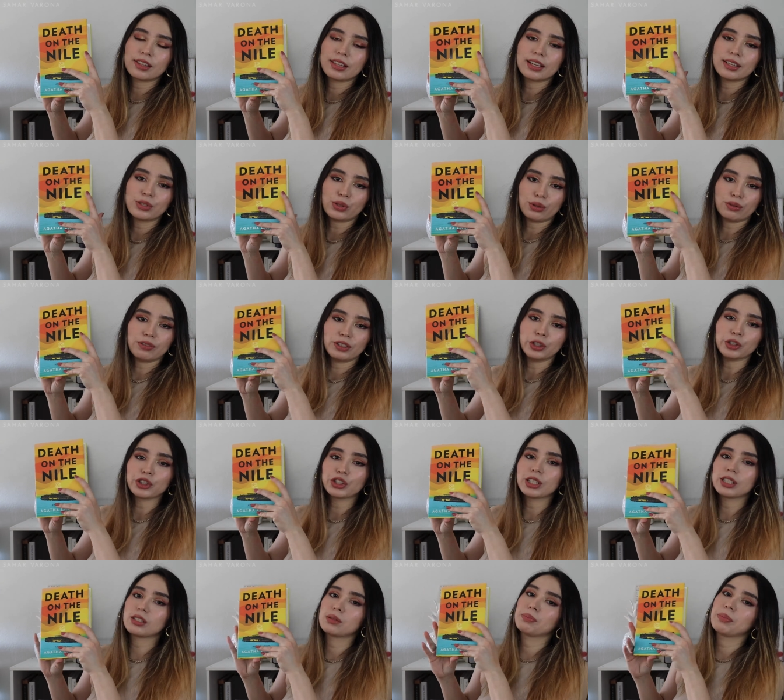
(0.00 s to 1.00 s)
this or finish
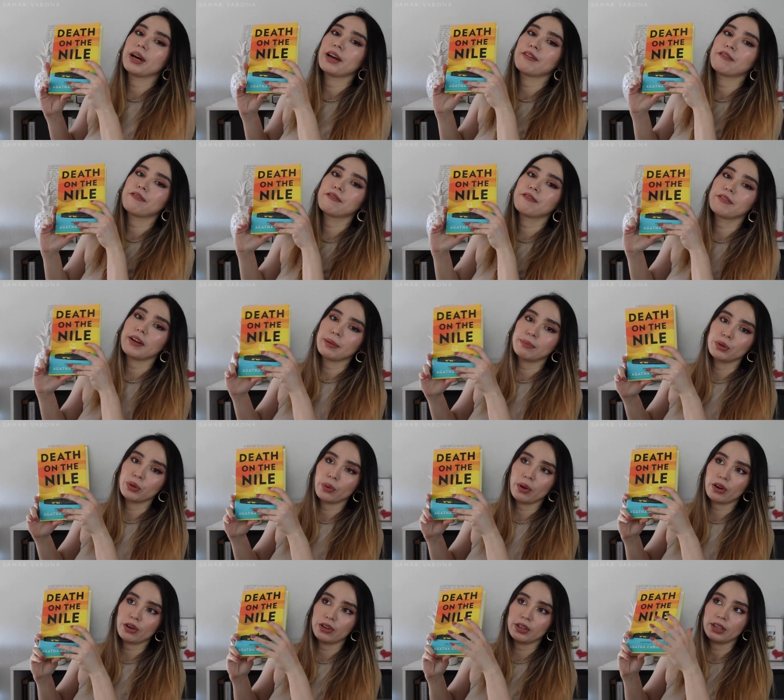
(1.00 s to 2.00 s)
this by
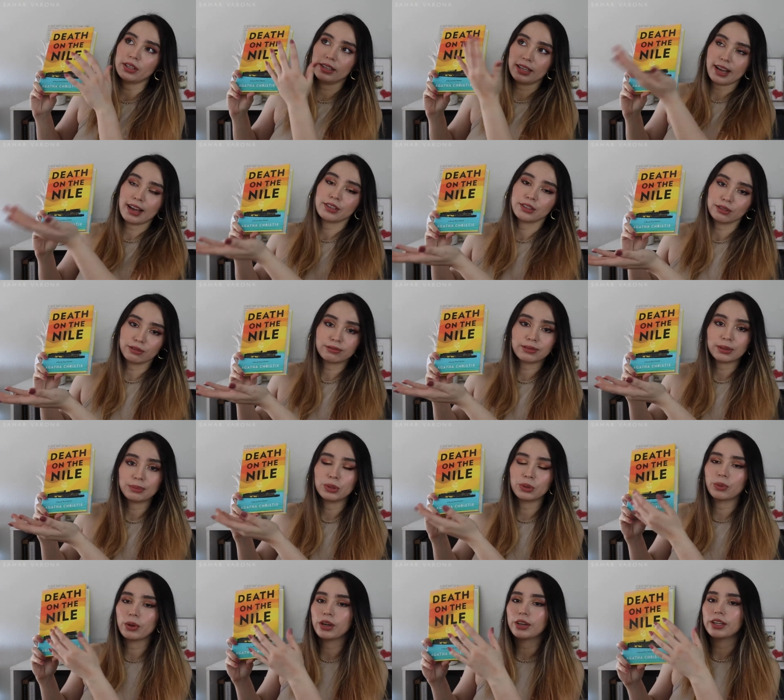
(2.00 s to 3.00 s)
February, the end of
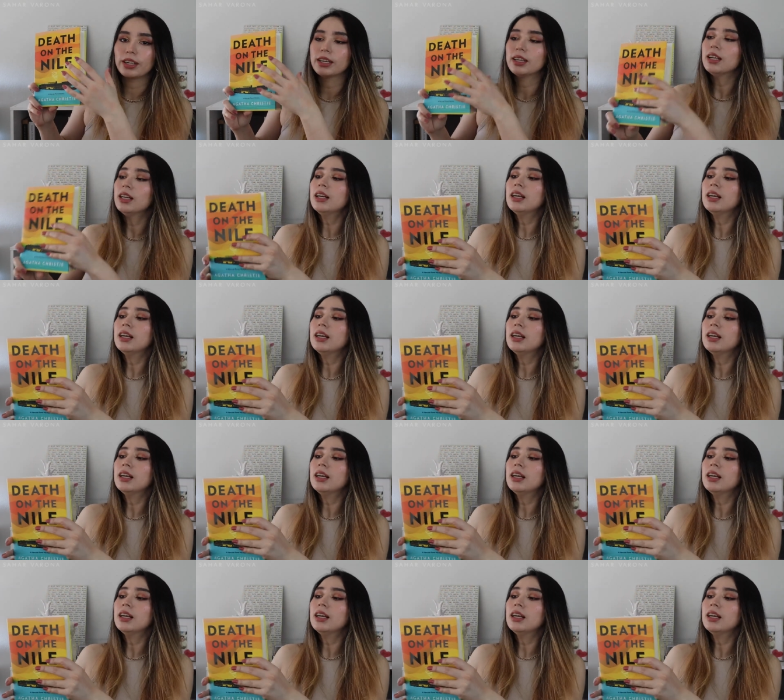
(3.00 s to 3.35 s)
February.